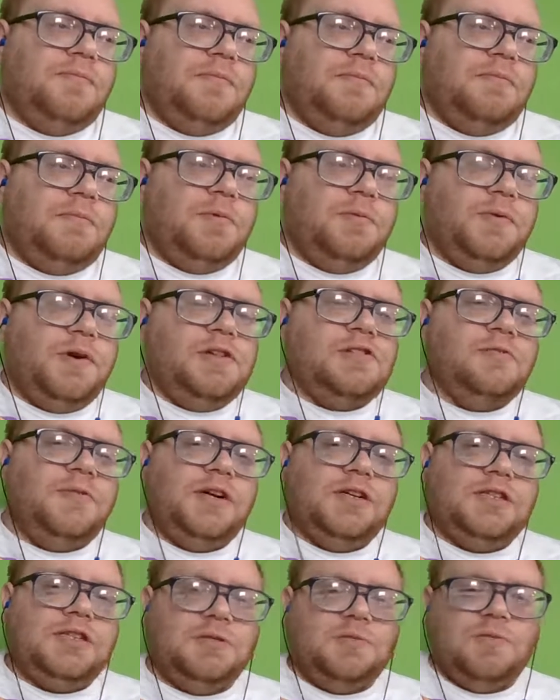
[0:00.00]
but
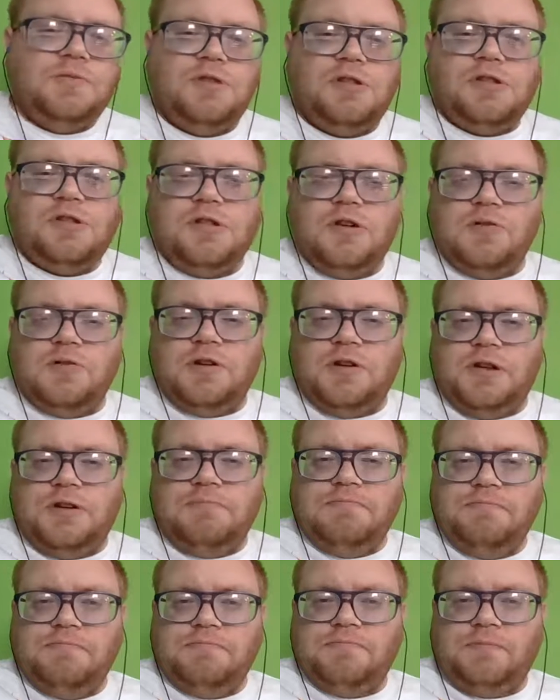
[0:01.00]
Resurrection was so good.
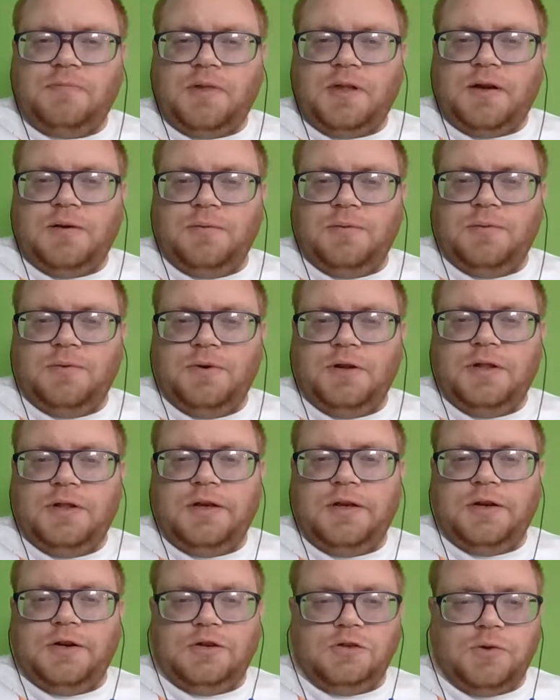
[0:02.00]
I
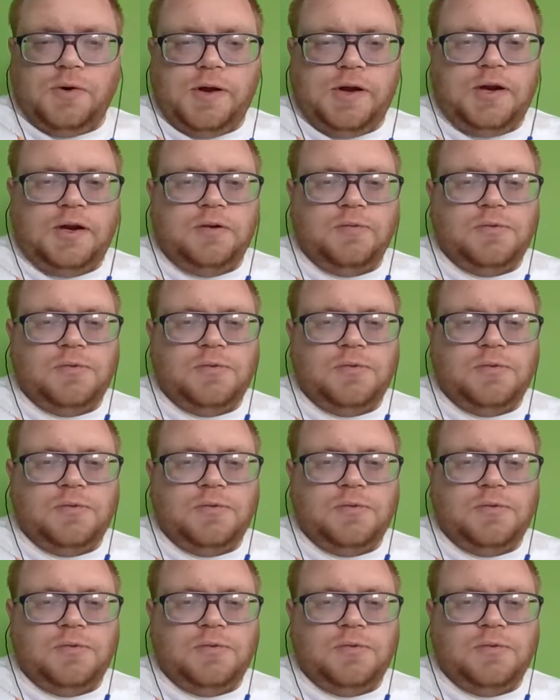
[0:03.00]
really enjoyed it.